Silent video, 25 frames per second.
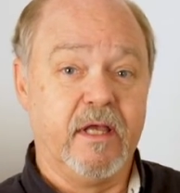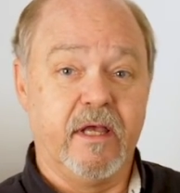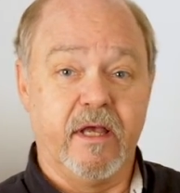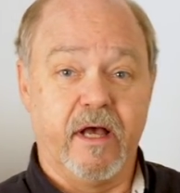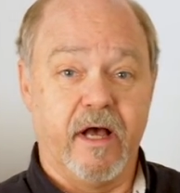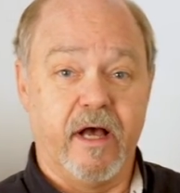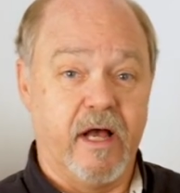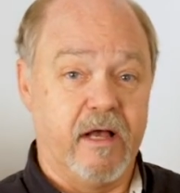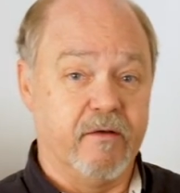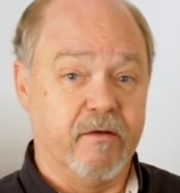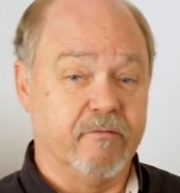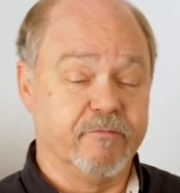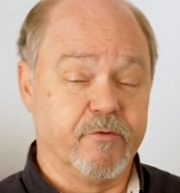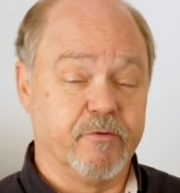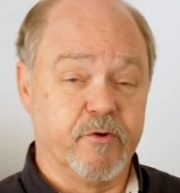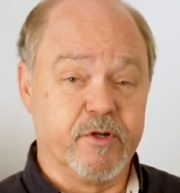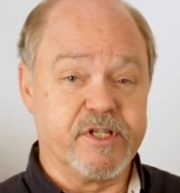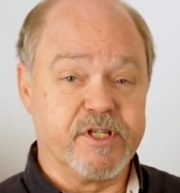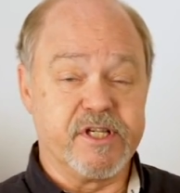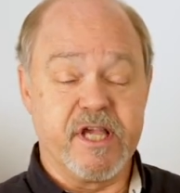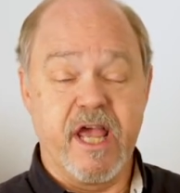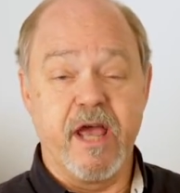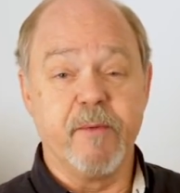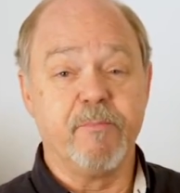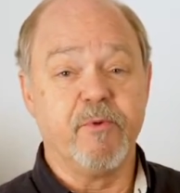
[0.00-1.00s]
Uh, for
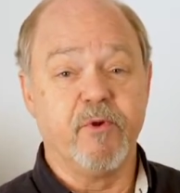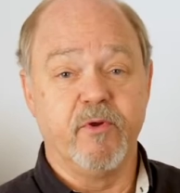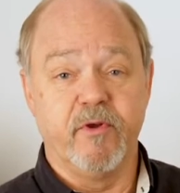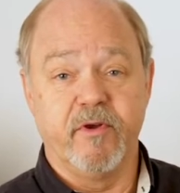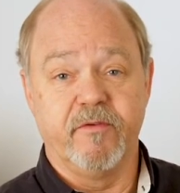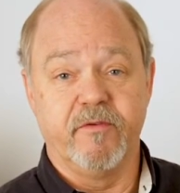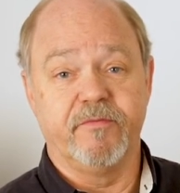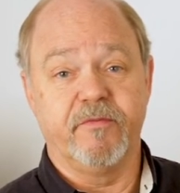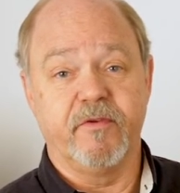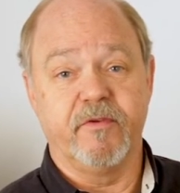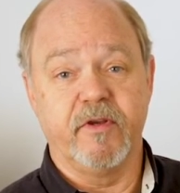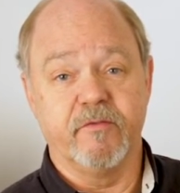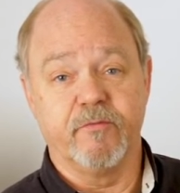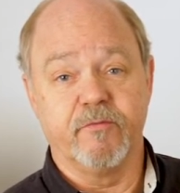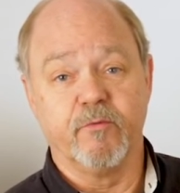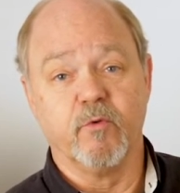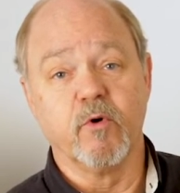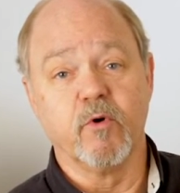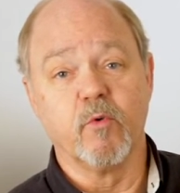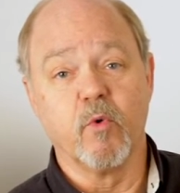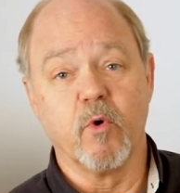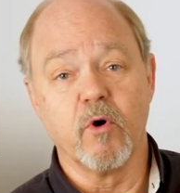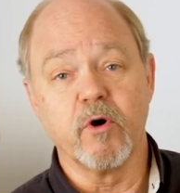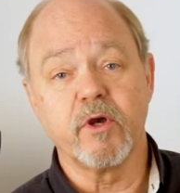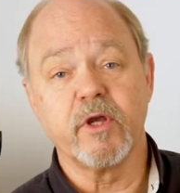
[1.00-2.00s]
example, if, if
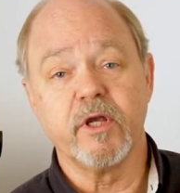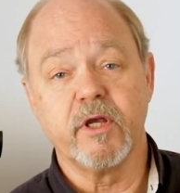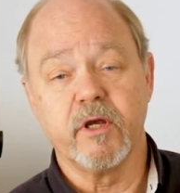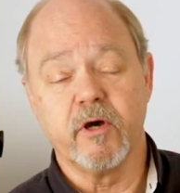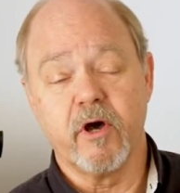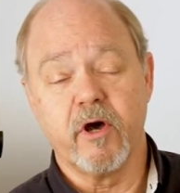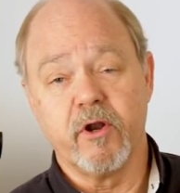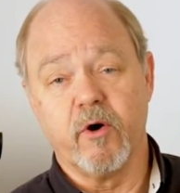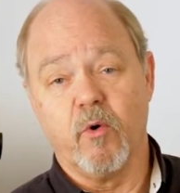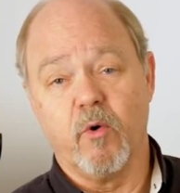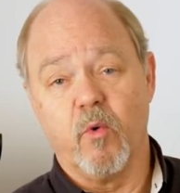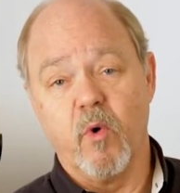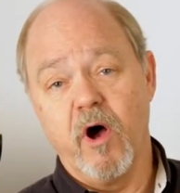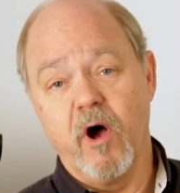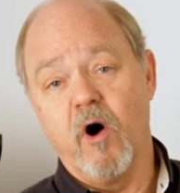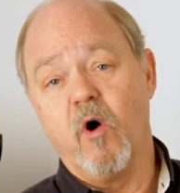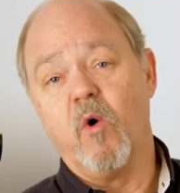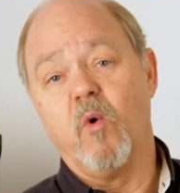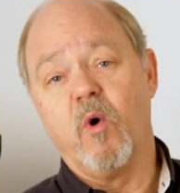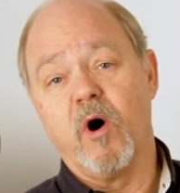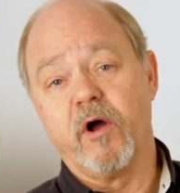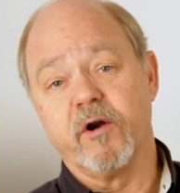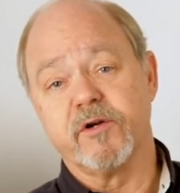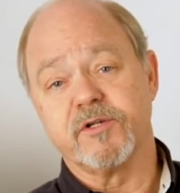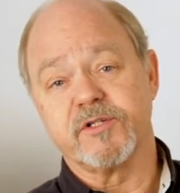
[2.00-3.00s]
we're working on a well
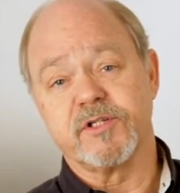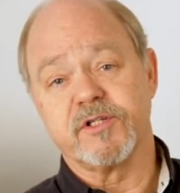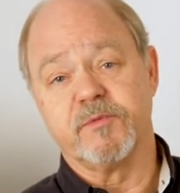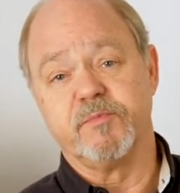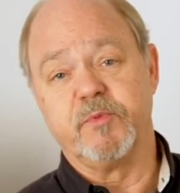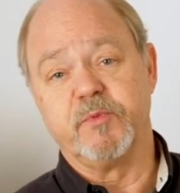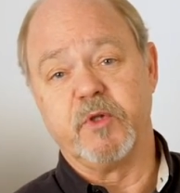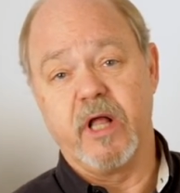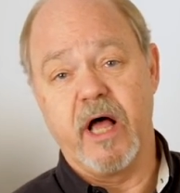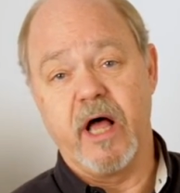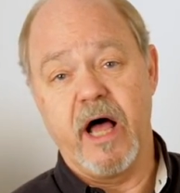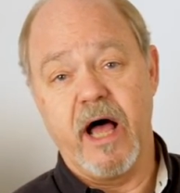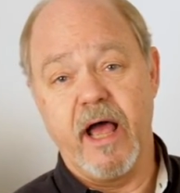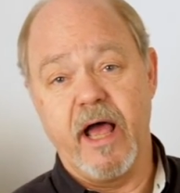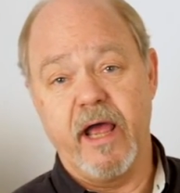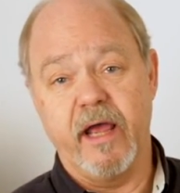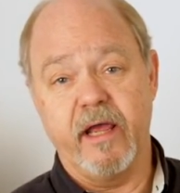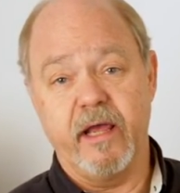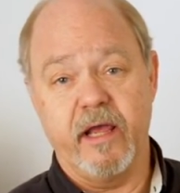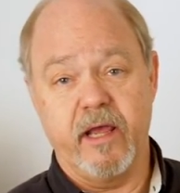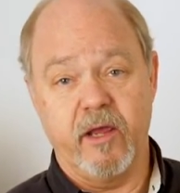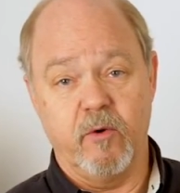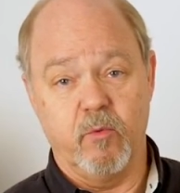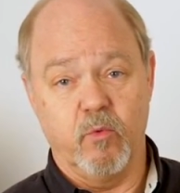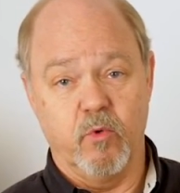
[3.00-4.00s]
water supply
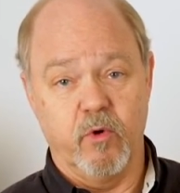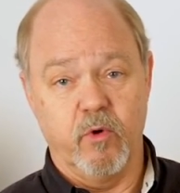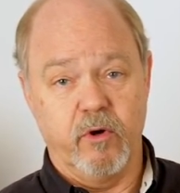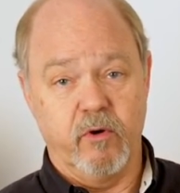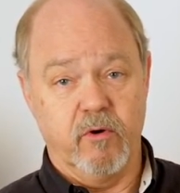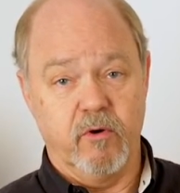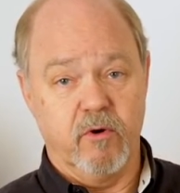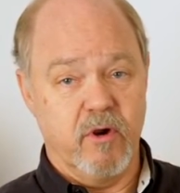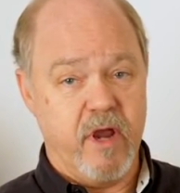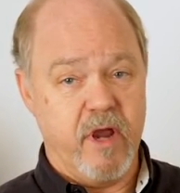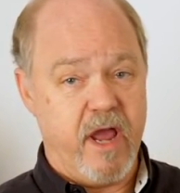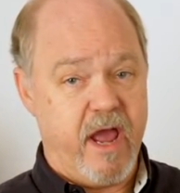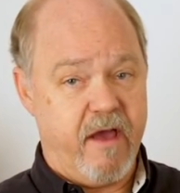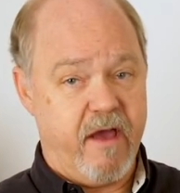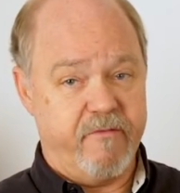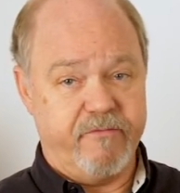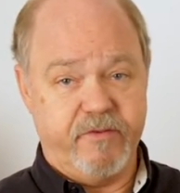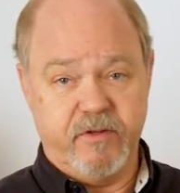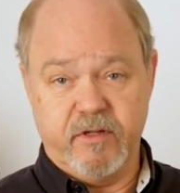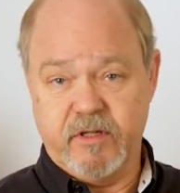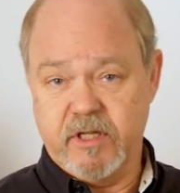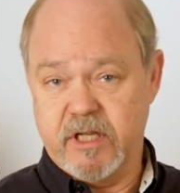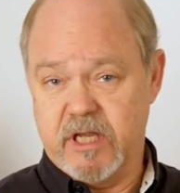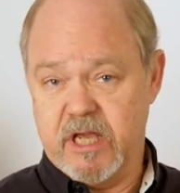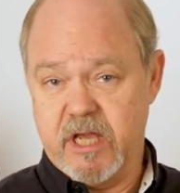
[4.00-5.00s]
and we're
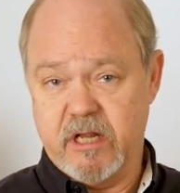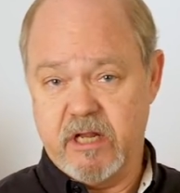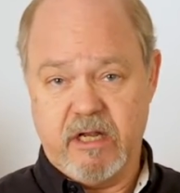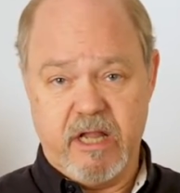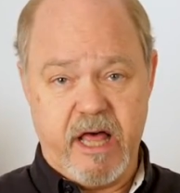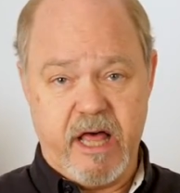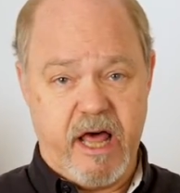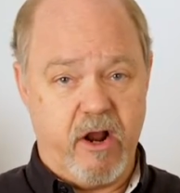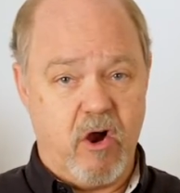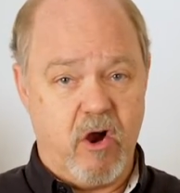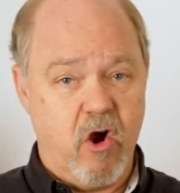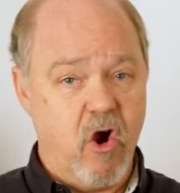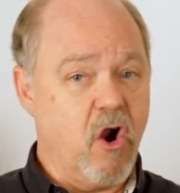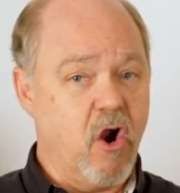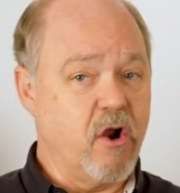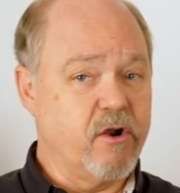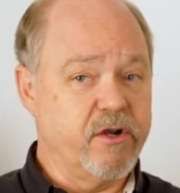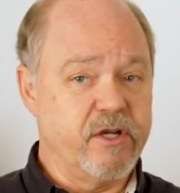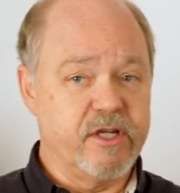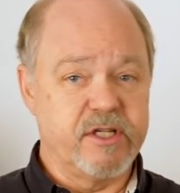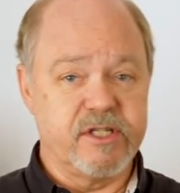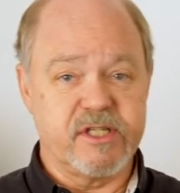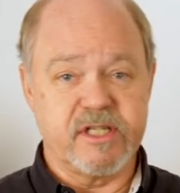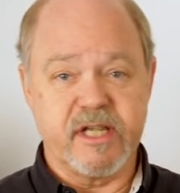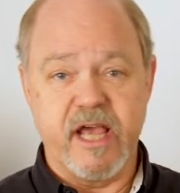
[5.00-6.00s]
having to get a lot of
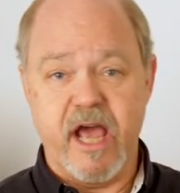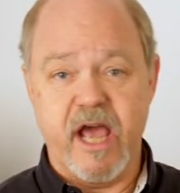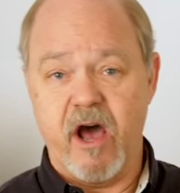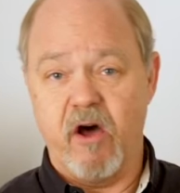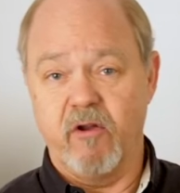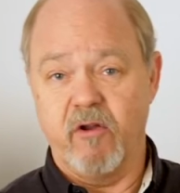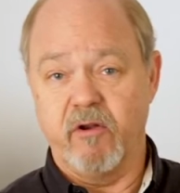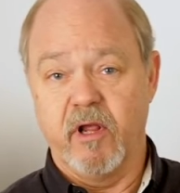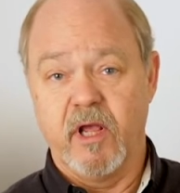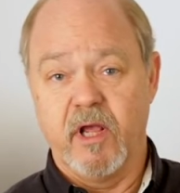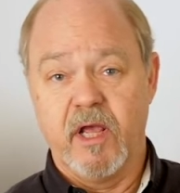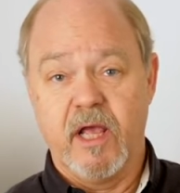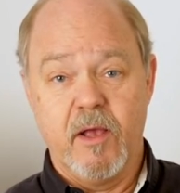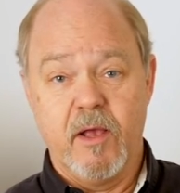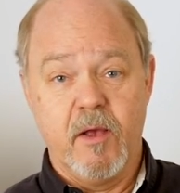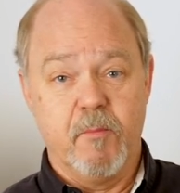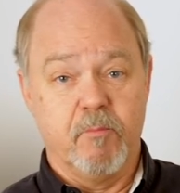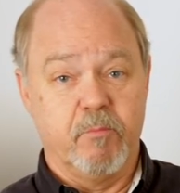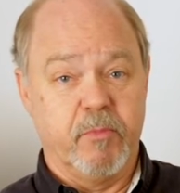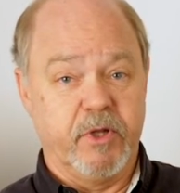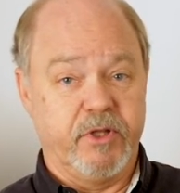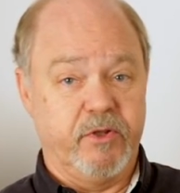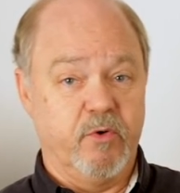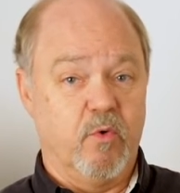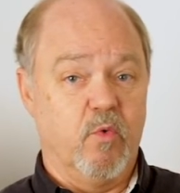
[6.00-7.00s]
hardness out,
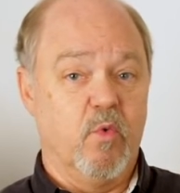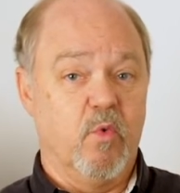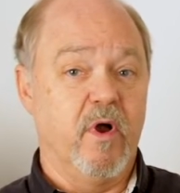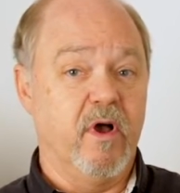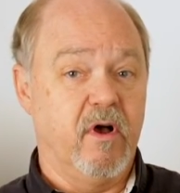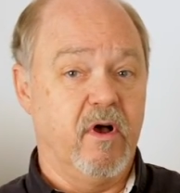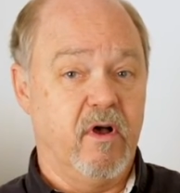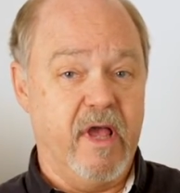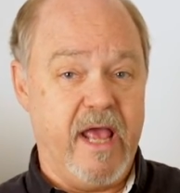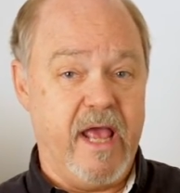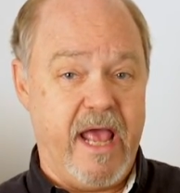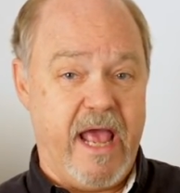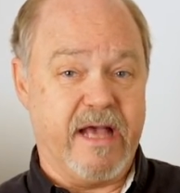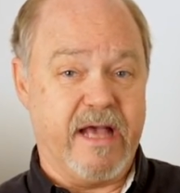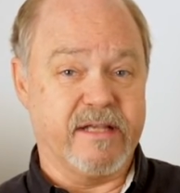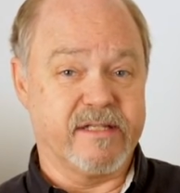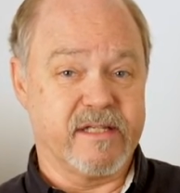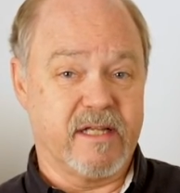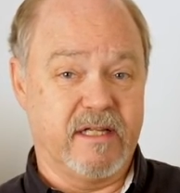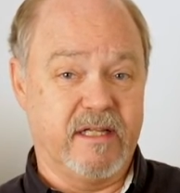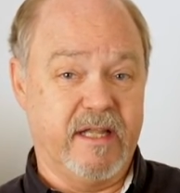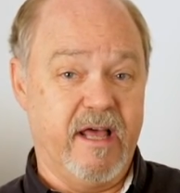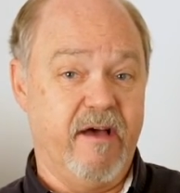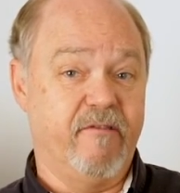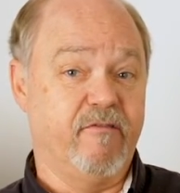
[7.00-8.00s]
but the well has
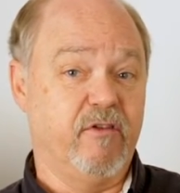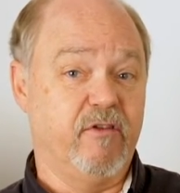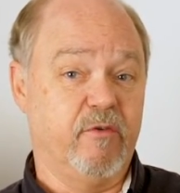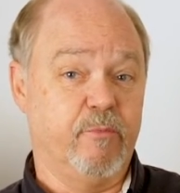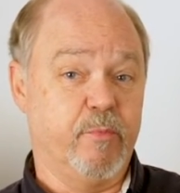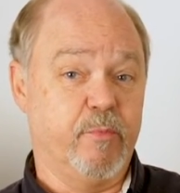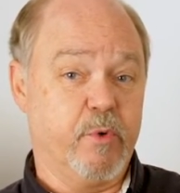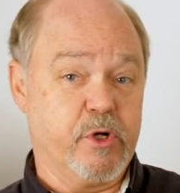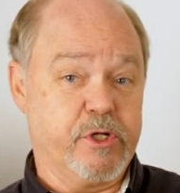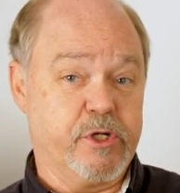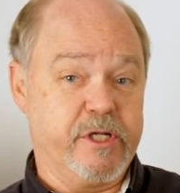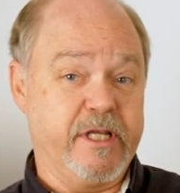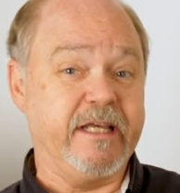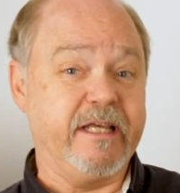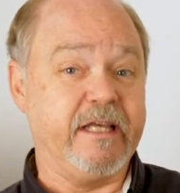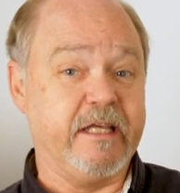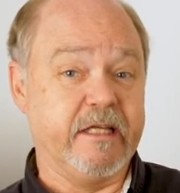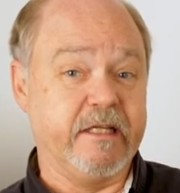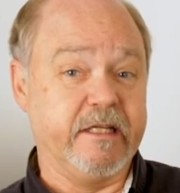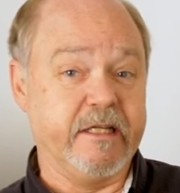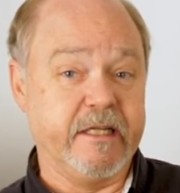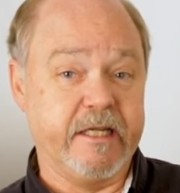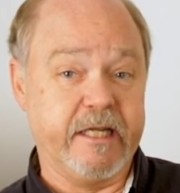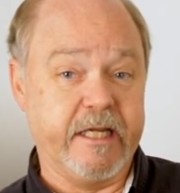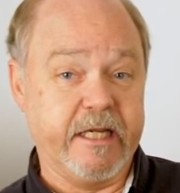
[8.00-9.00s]
a level of
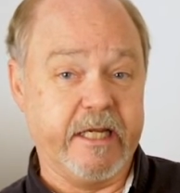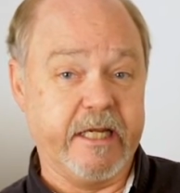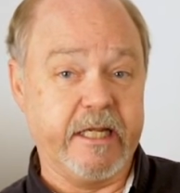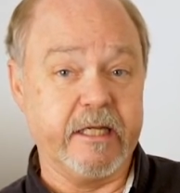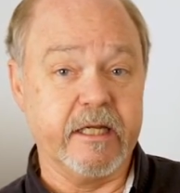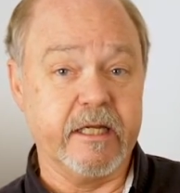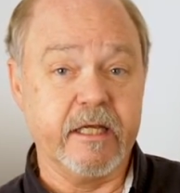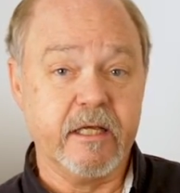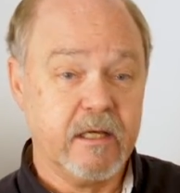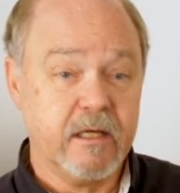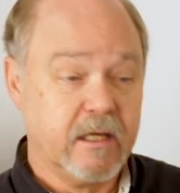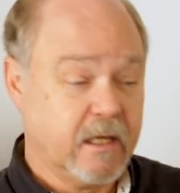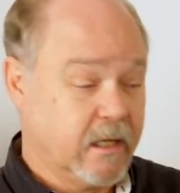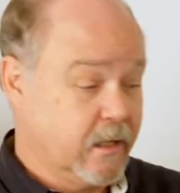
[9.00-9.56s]
particulate in it,